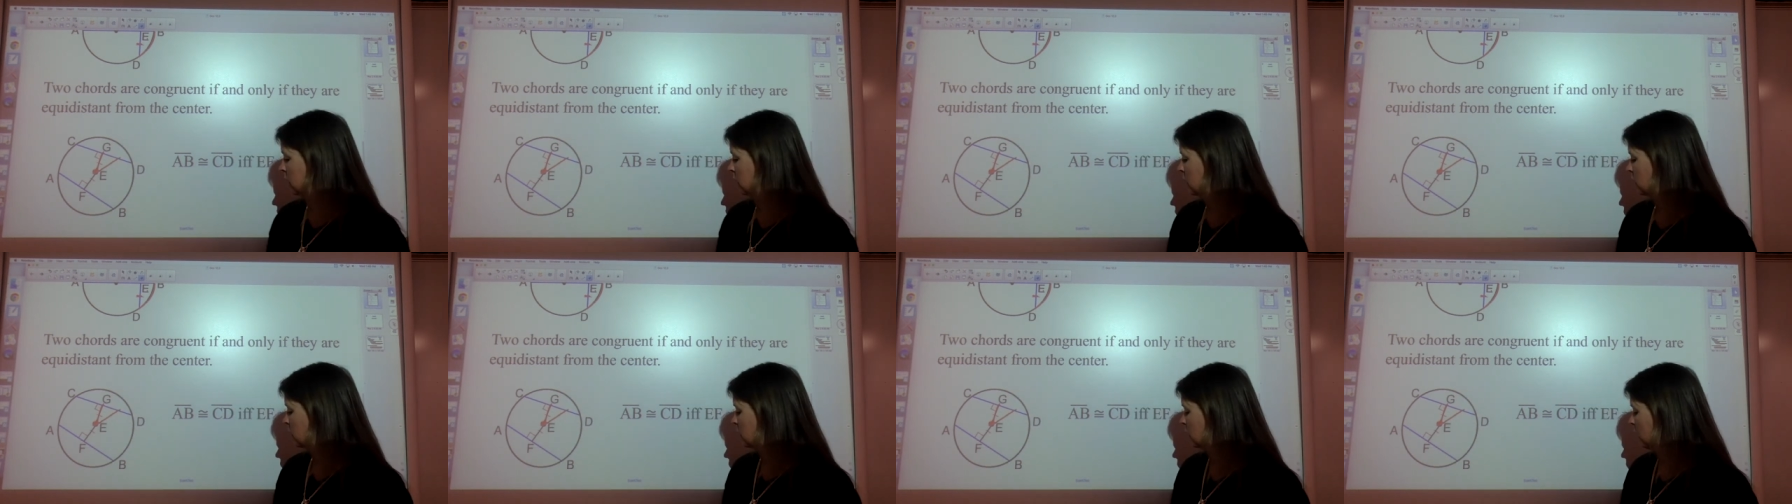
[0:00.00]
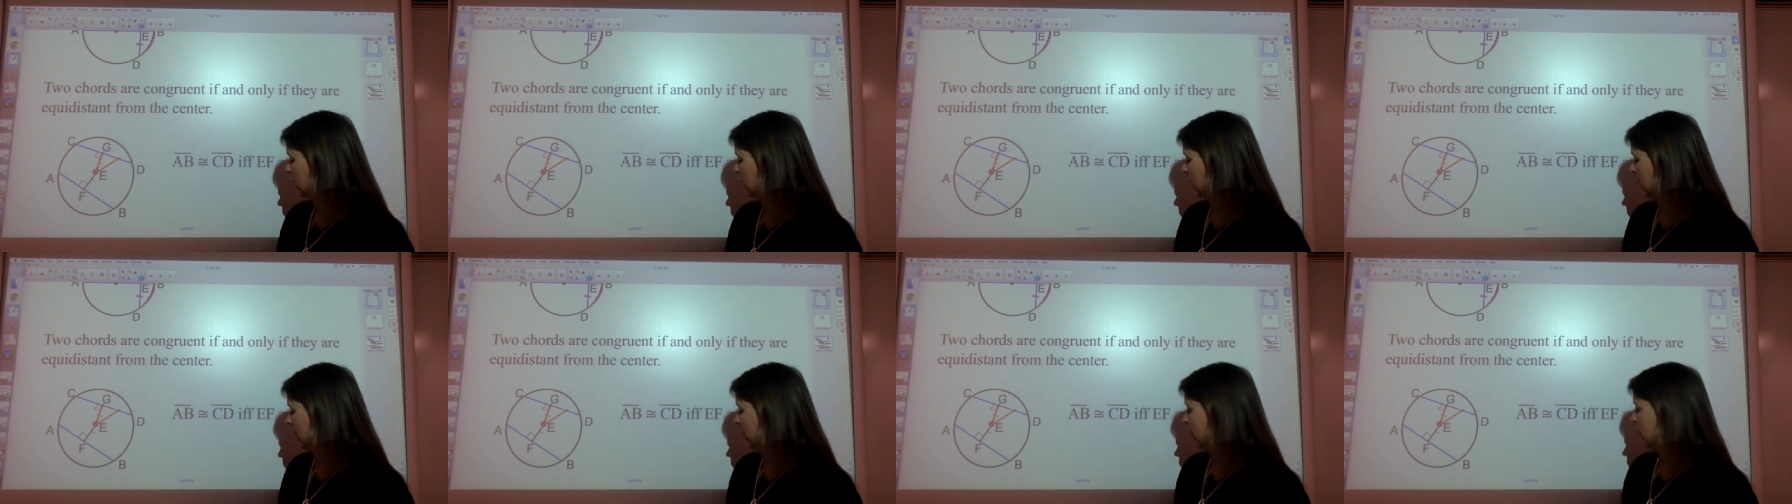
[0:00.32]
so
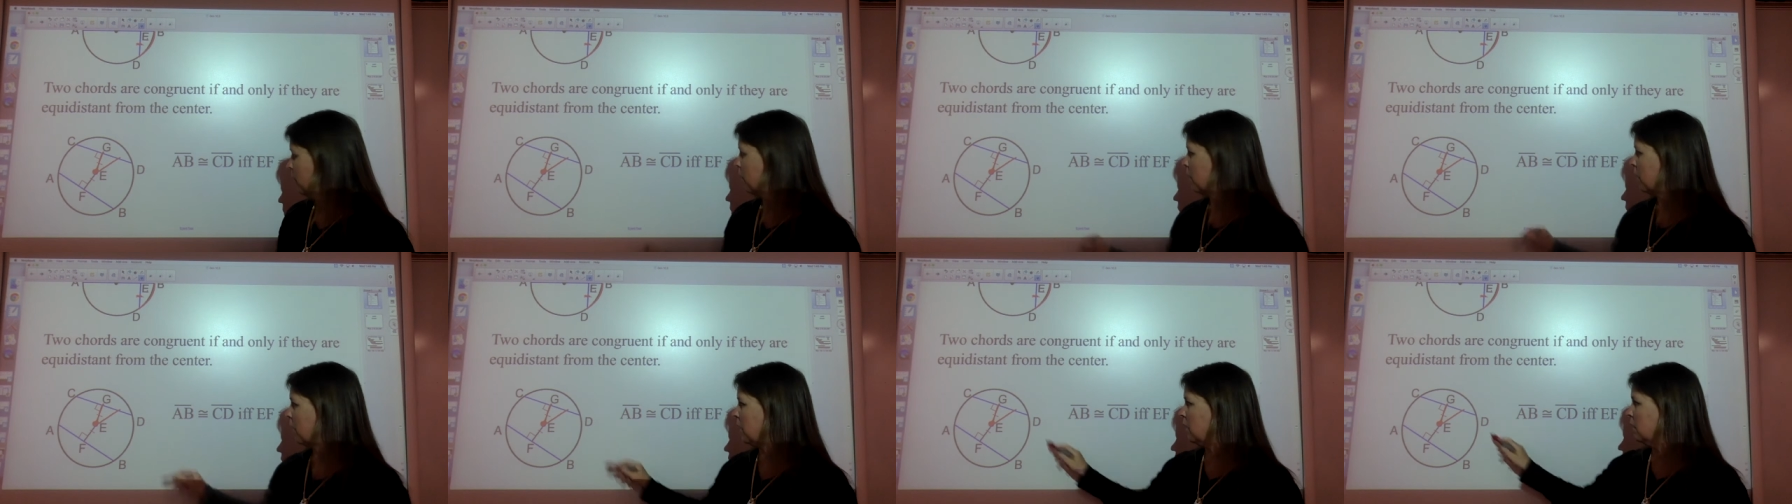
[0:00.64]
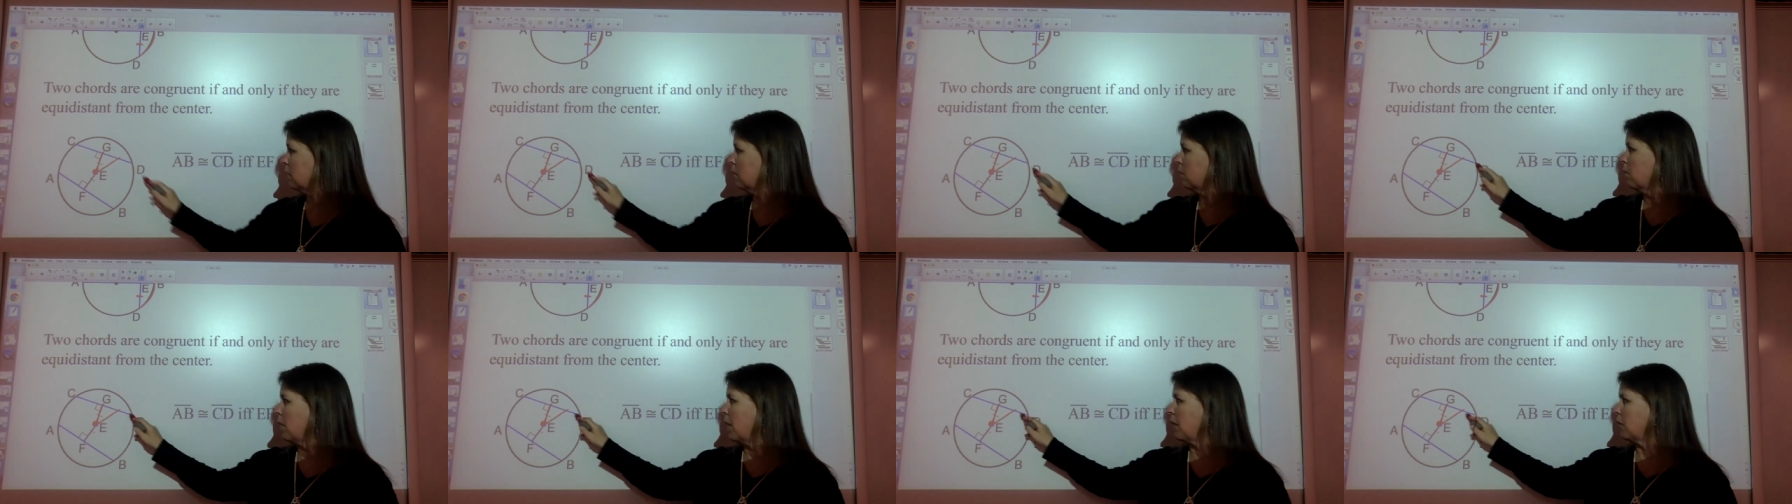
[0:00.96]
that
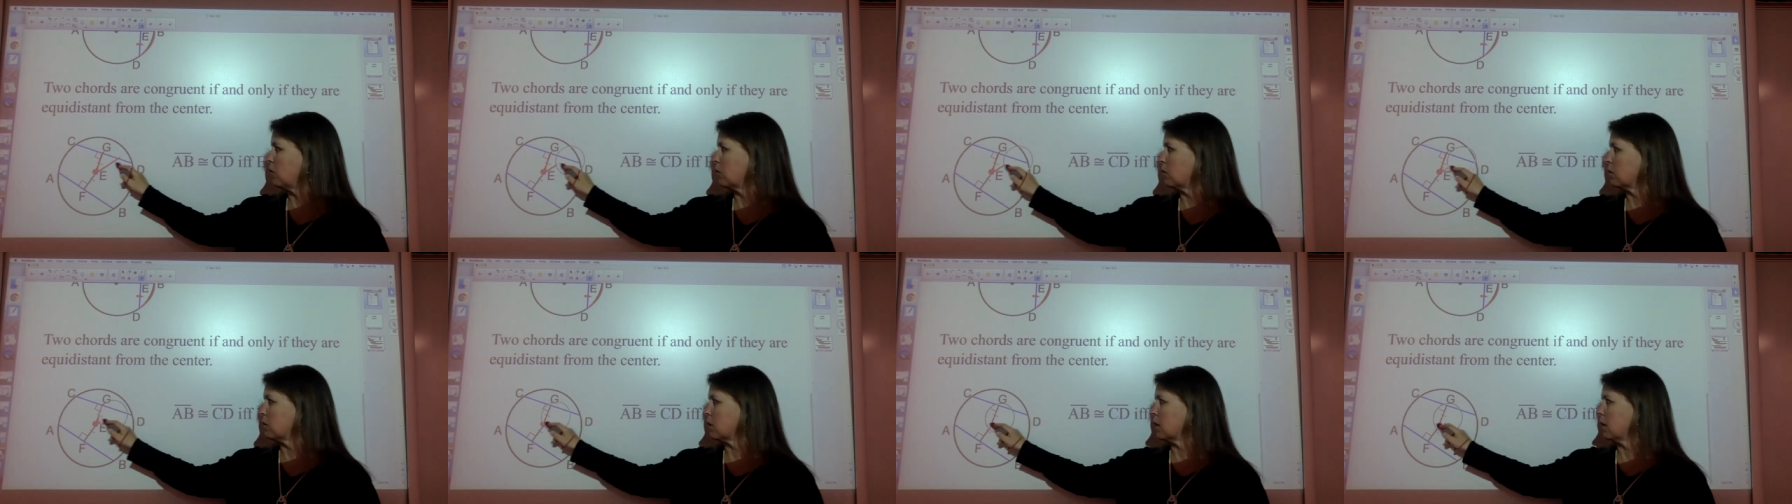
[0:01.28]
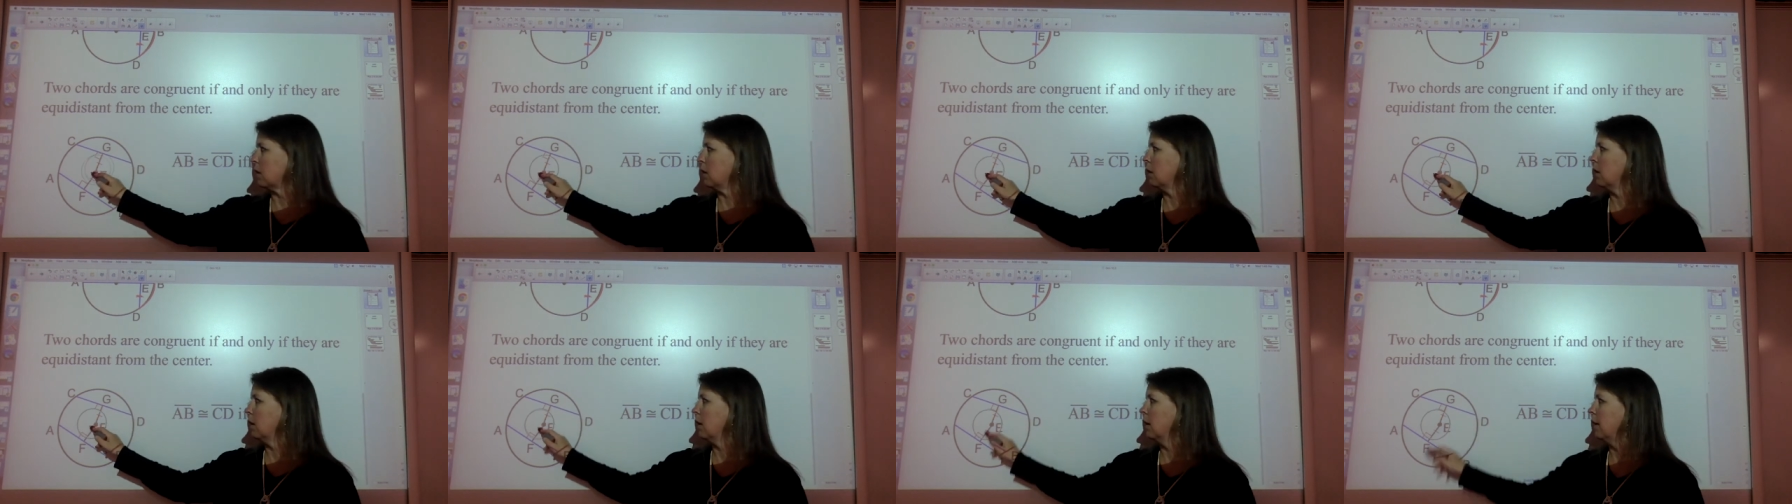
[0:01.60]
everybody measures
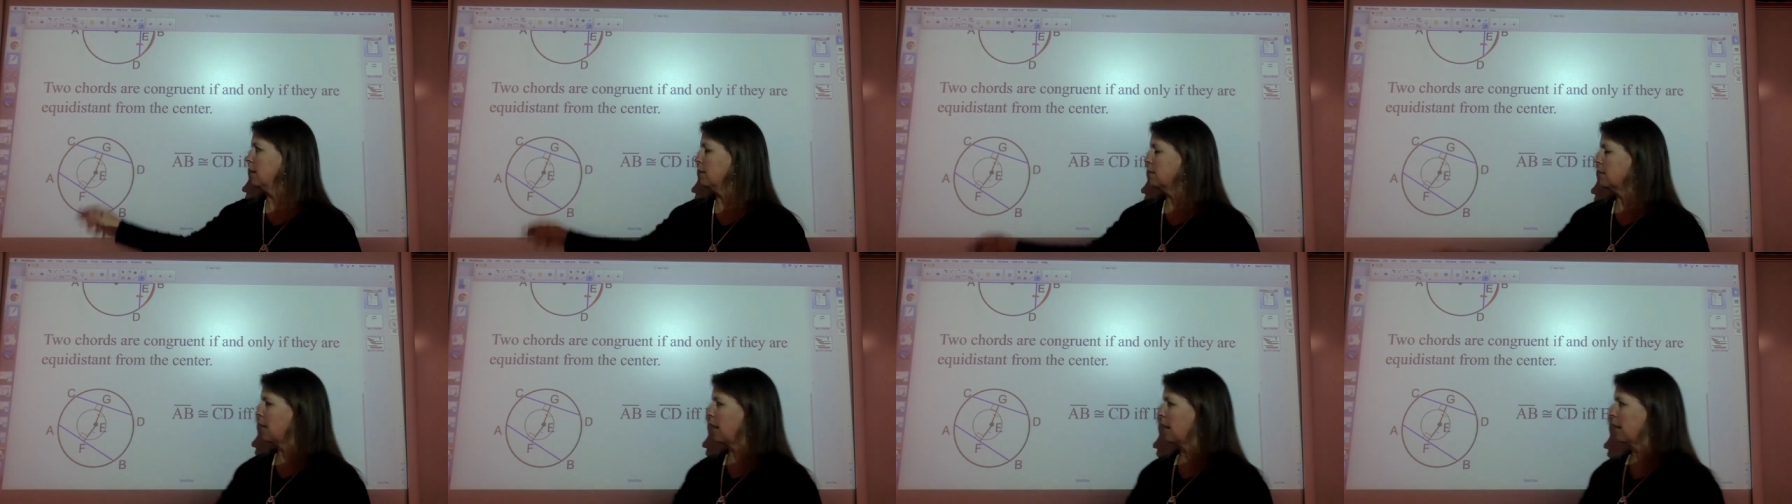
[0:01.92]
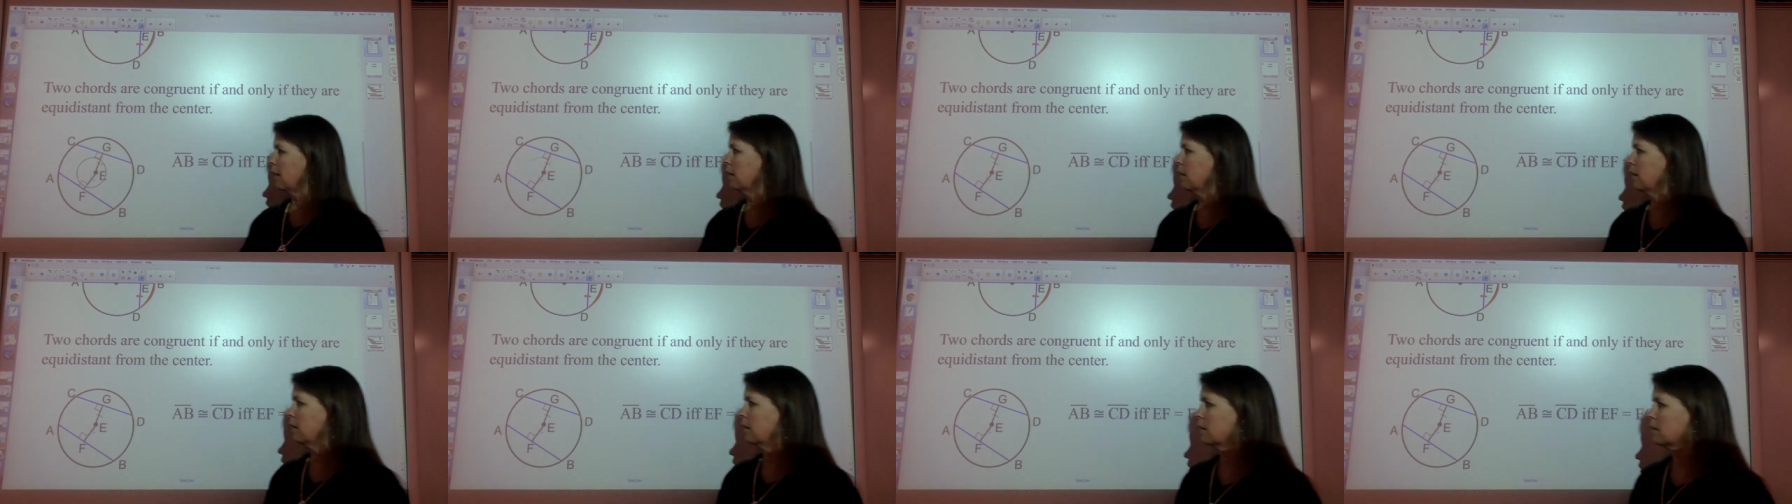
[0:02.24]
it
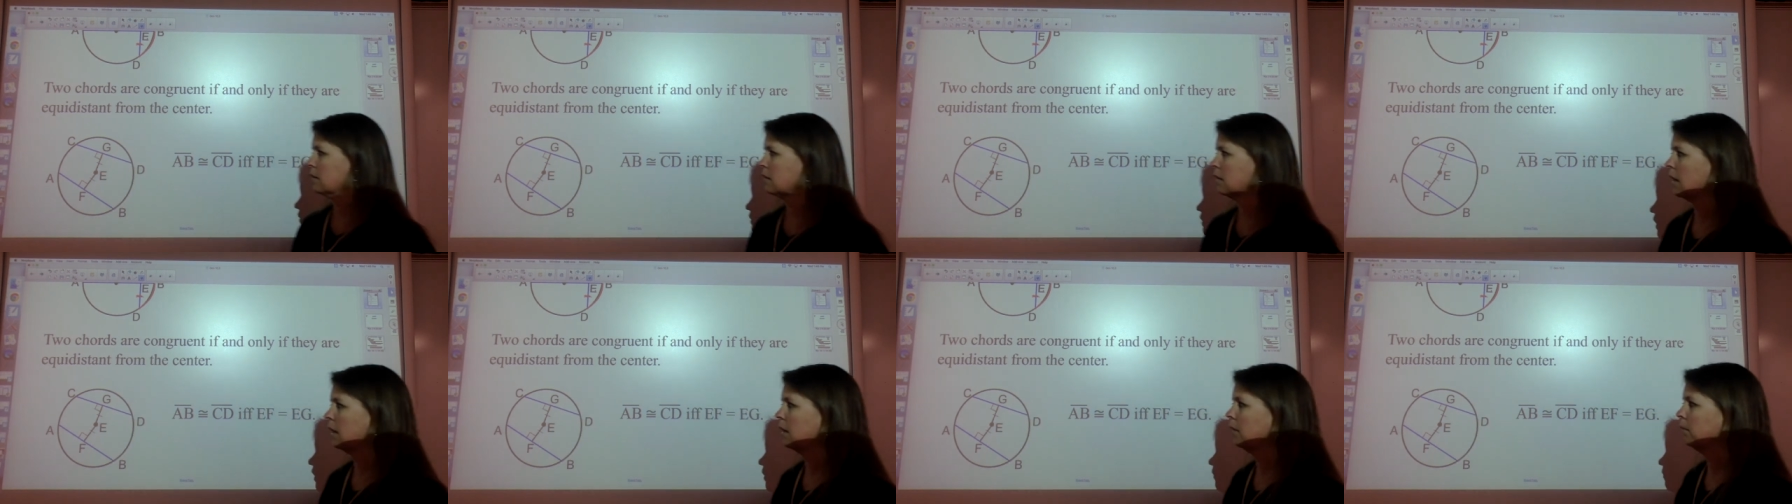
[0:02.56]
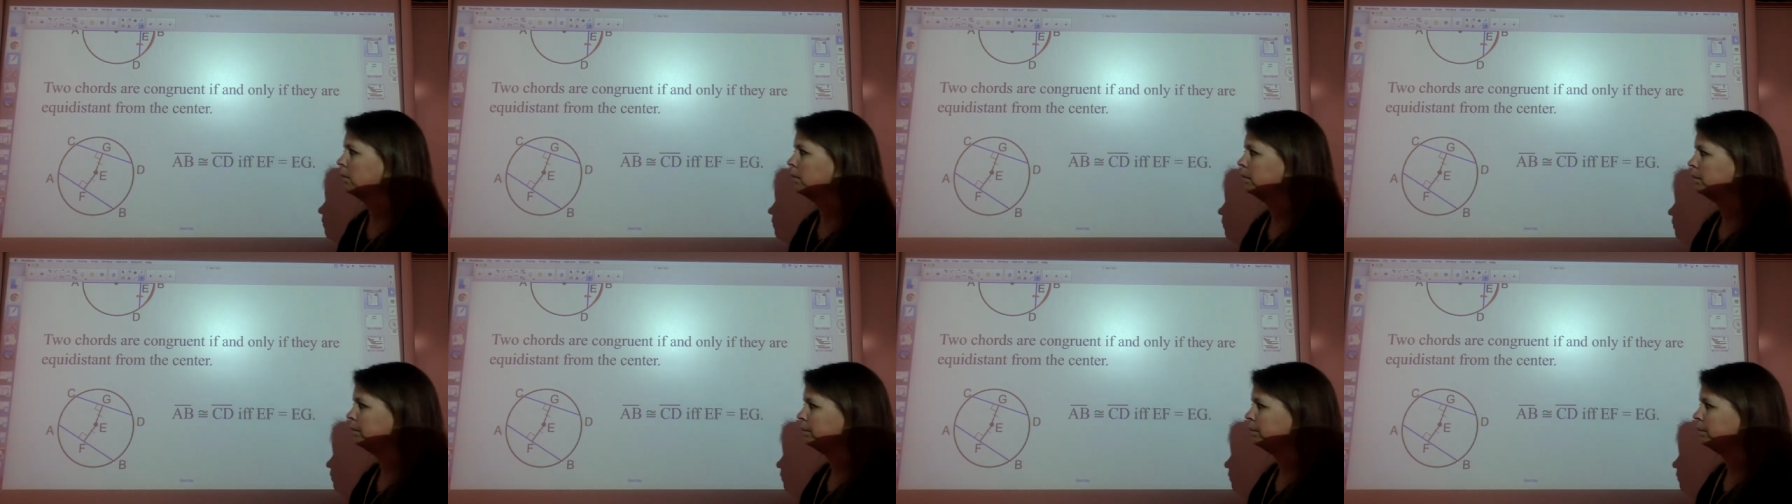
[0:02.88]
exactly the same.